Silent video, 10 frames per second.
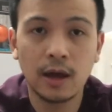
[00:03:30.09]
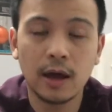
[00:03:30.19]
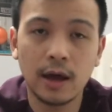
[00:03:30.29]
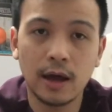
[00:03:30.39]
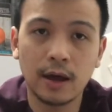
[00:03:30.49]

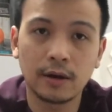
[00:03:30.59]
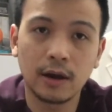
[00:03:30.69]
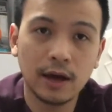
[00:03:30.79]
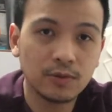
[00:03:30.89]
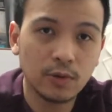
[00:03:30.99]
and the
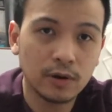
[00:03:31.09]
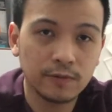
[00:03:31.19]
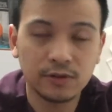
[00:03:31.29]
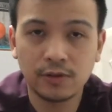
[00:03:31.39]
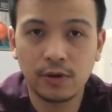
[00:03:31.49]
last one,
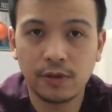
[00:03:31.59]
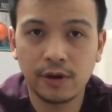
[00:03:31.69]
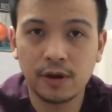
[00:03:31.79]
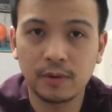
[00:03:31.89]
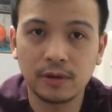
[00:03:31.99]
physical
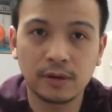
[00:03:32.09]
therapy.